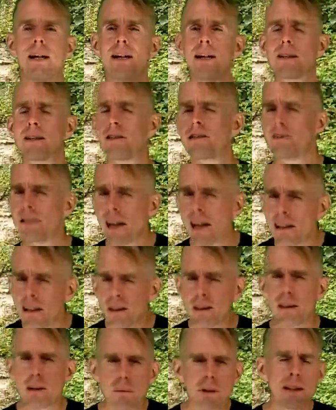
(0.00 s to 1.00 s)
The second
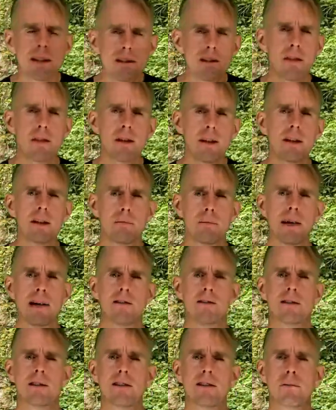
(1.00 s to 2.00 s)
thing we need to think about
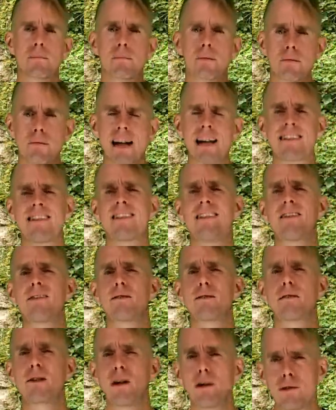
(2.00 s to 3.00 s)
are the practical
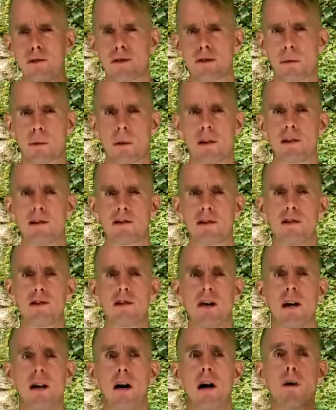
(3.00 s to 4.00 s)
consequences
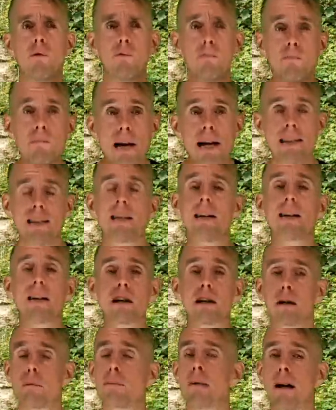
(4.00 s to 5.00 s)
of making a
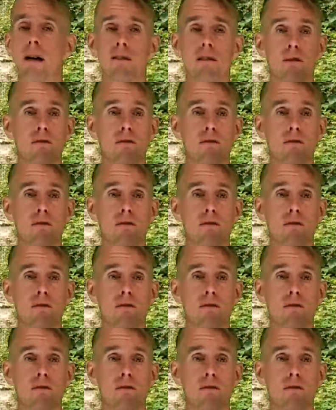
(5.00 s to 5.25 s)
capillary